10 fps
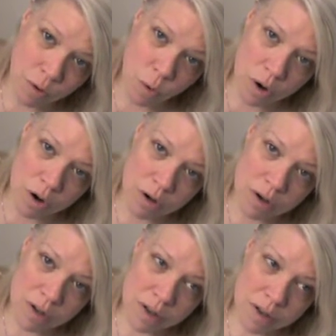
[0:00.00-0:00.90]
Or
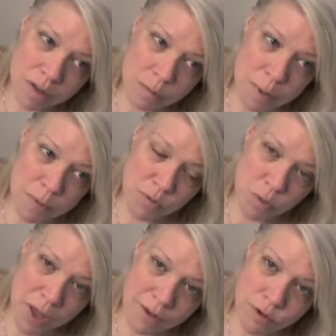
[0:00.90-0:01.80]
maybe if
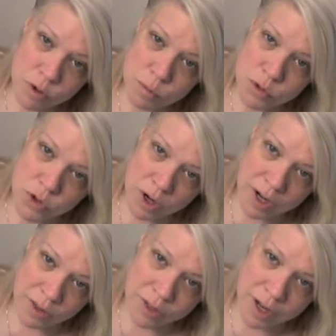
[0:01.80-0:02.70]
you have uber strong
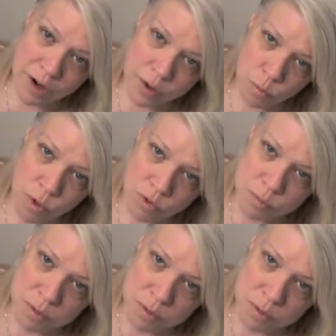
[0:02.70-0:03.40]
healthy hair, it won't.